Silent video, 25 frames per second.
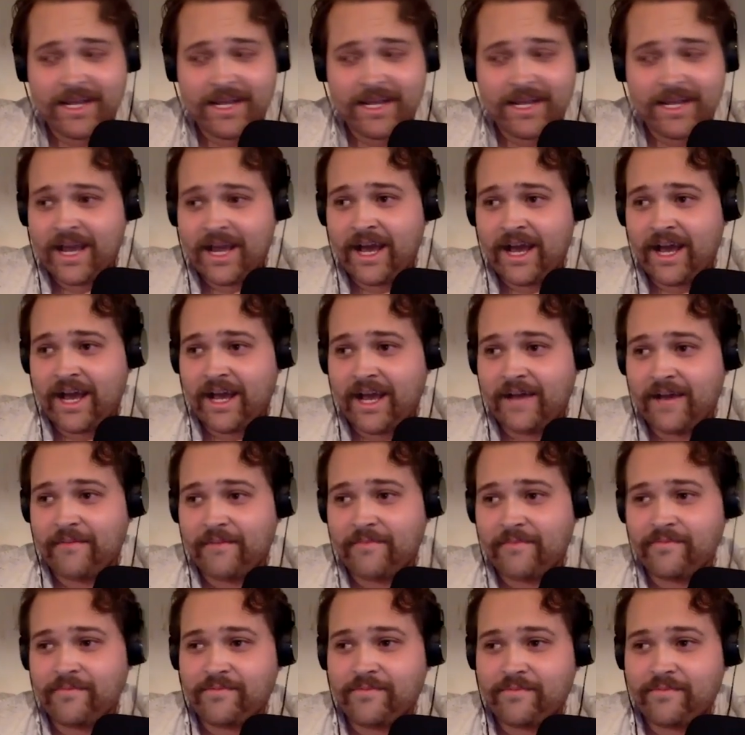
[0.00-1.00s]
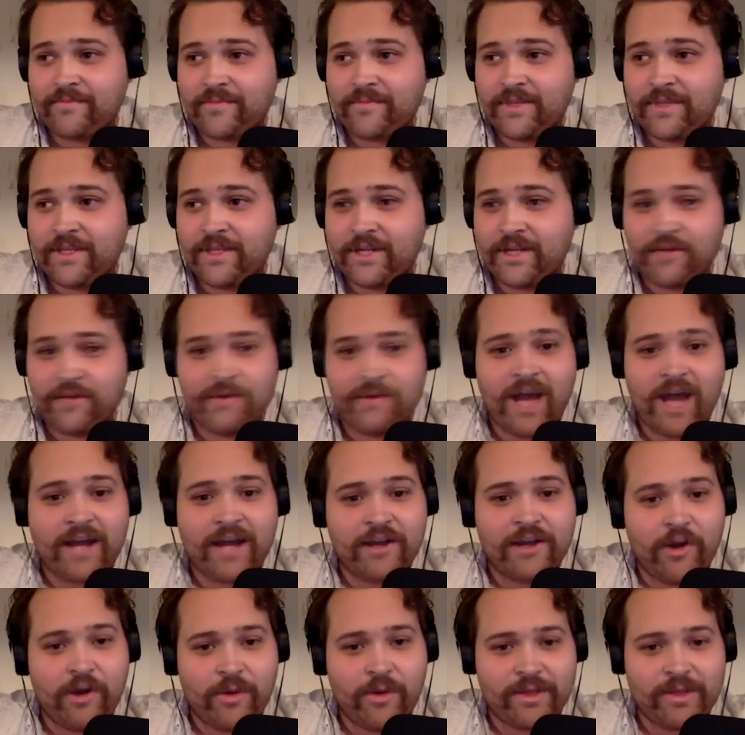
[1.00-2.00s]

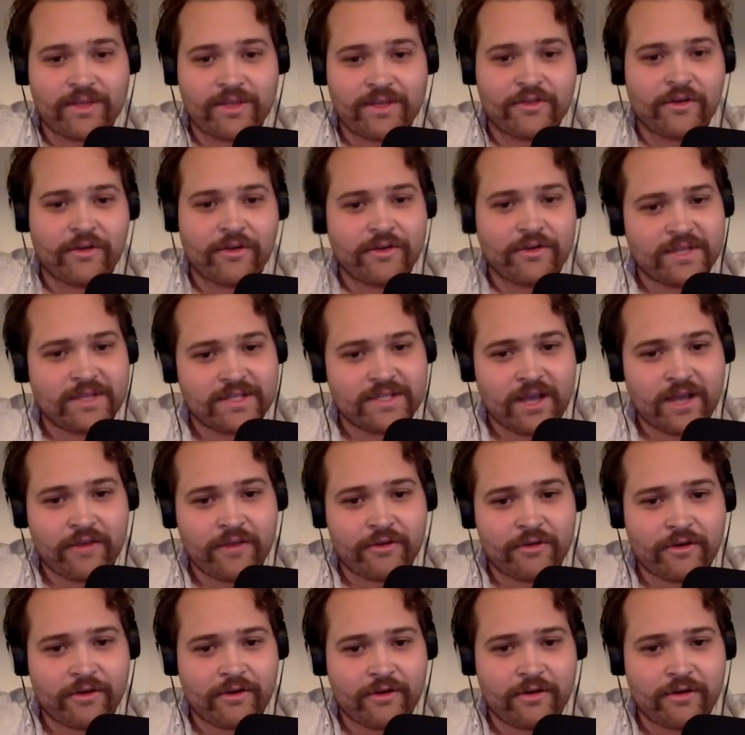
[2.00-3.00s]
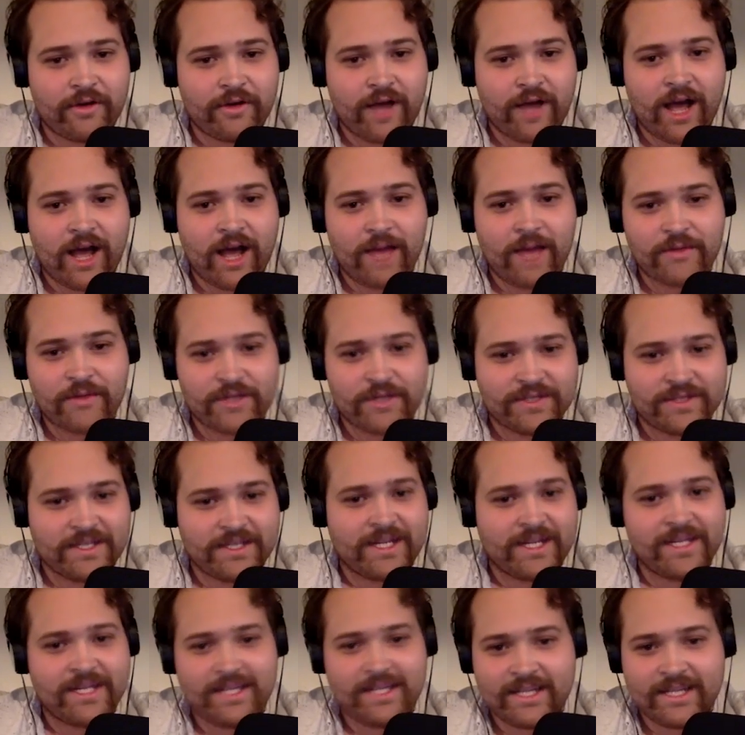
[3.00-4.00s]
Not knowing that there are these other options
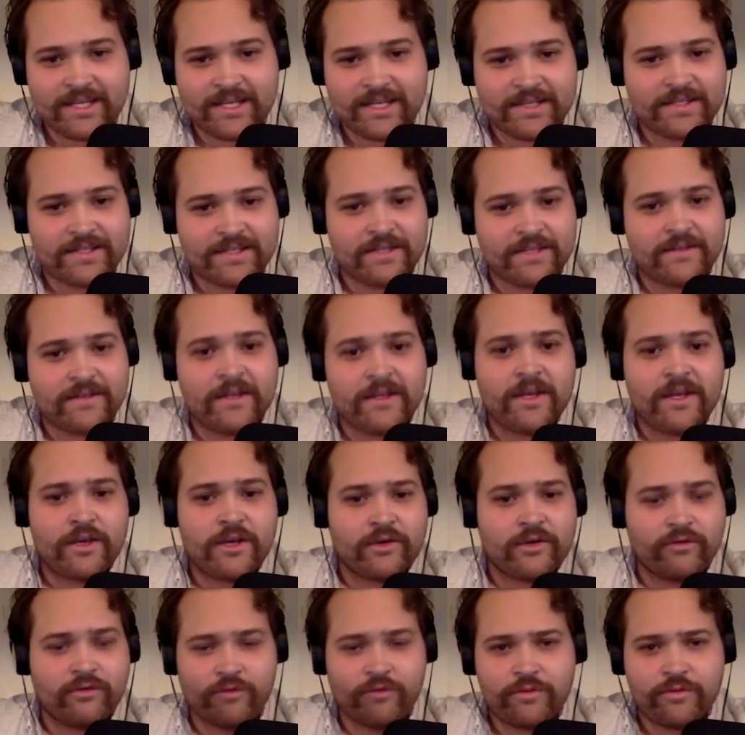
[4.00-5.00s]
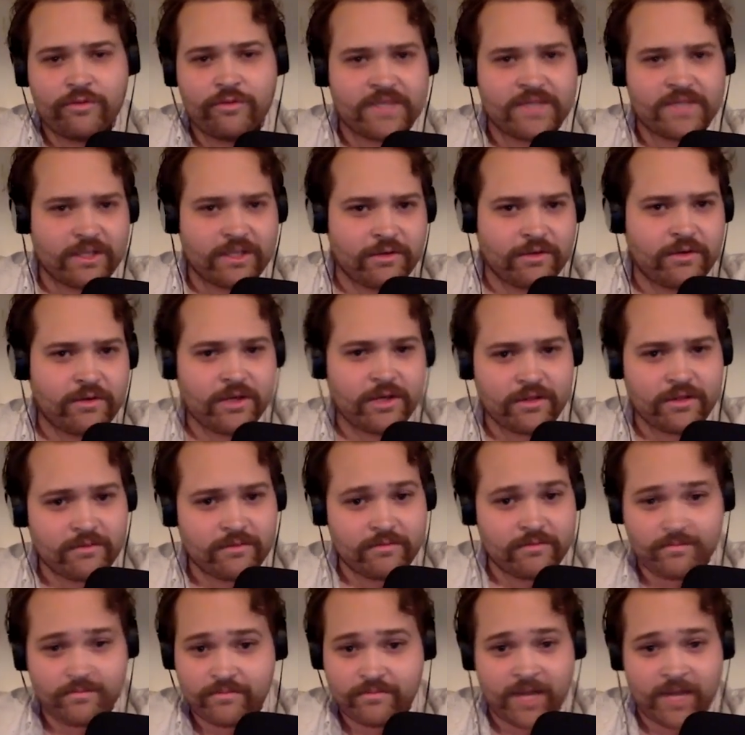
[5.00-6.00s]
and ideas and groups that you
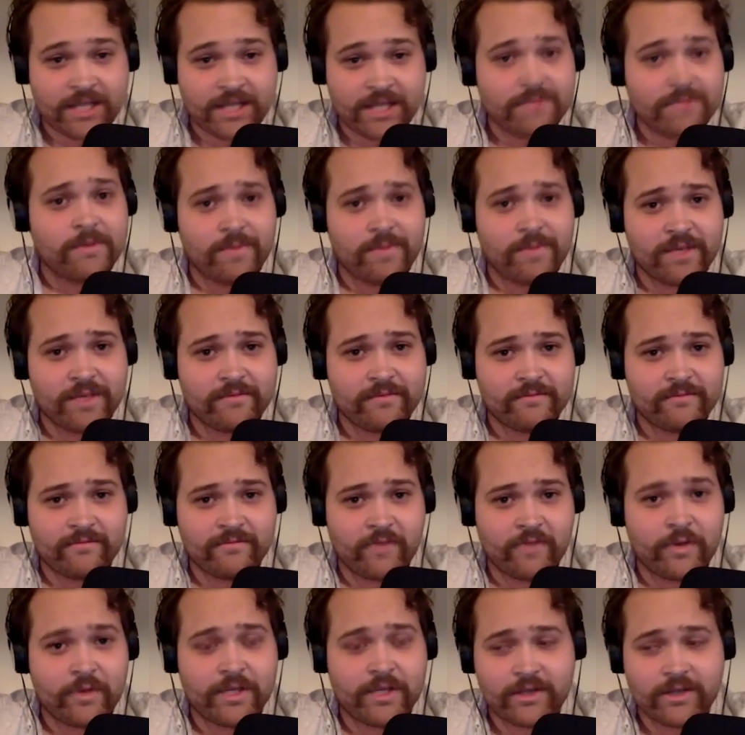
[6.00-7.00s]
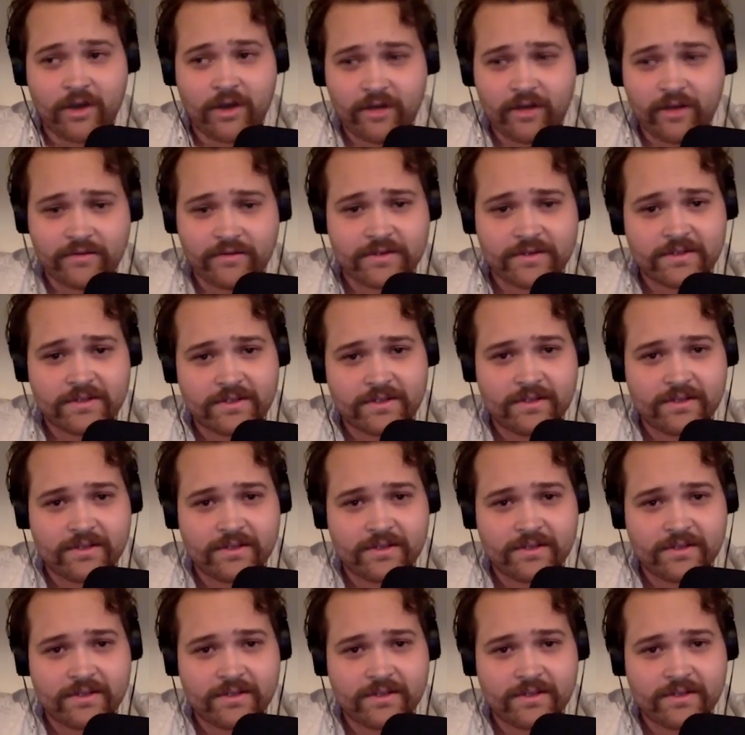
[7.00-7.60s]
could possibly be voting into office.